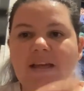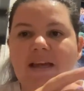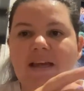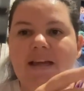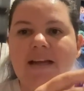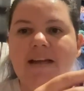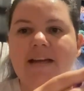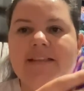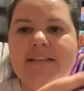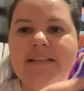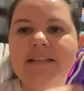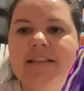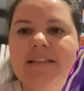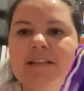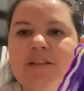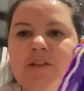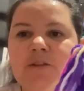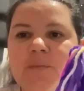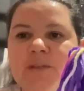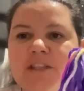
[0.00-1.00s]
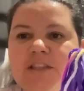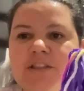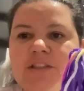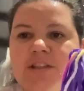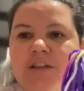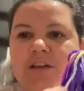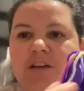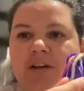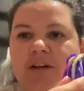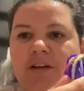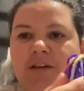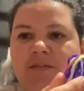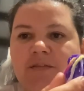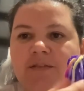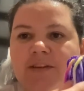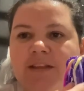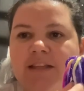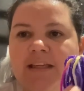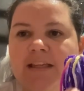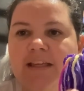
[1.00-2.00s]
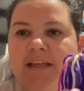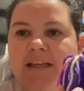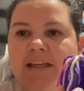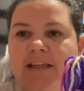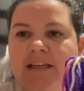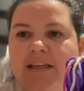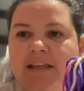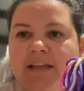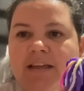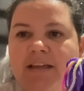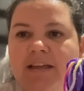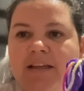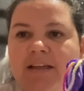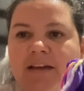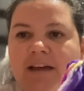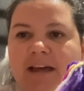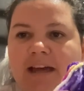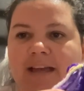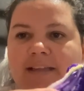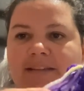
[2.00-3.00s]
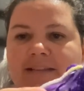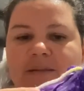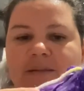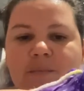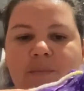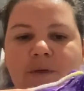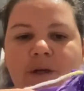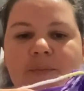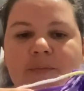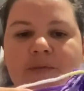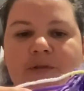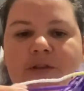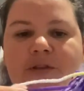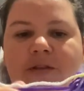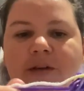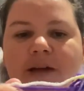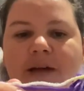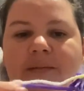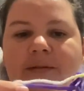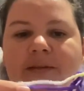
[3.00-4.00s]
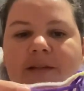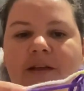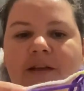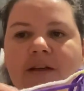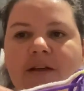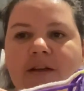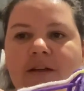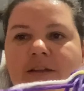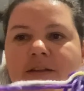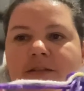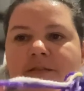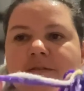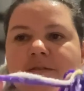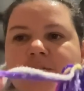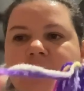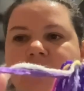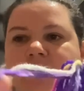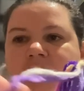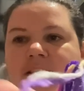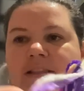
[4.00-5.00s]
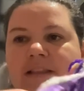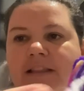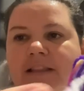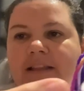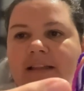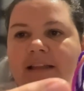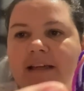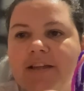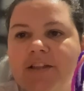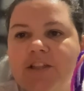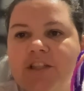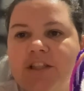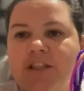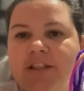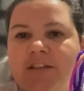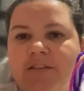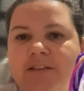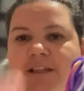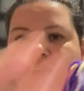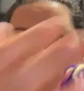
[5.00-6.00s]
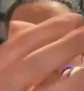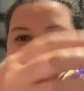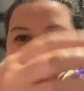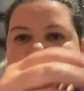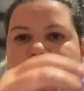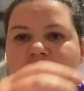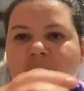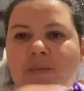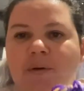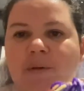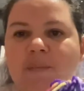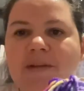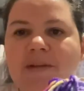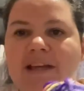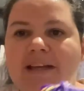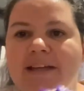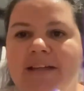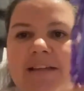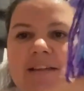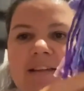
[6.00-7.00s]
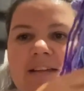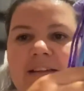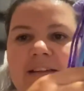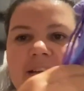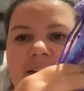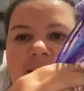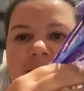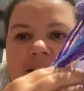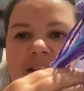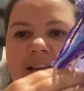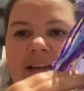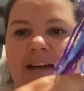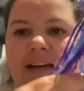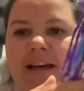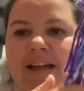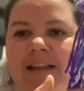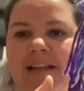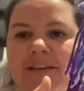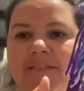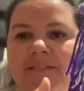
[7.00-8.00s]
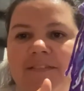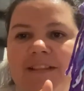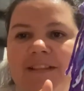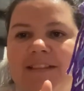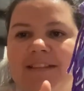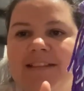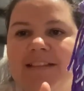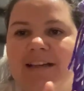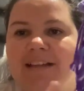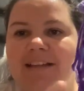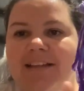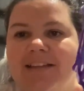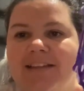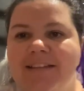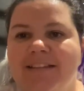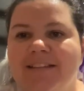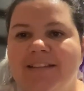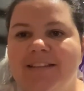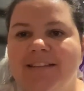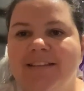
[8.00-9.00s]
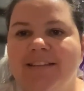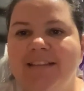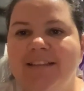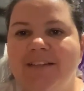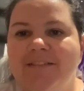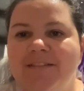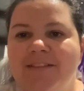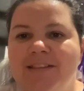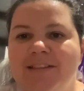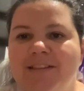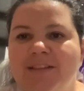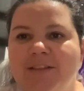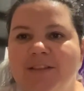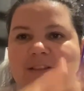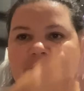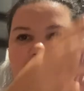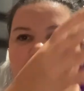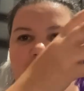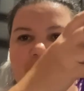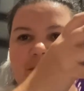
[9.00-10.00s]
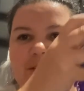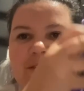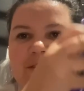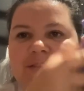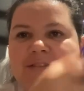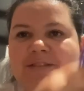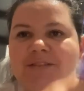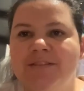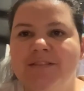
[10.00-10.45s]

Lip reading: And I did a little mixture of I had some purple scraps of like chenille yarn, so I popped that in. I love this color. That was so cool.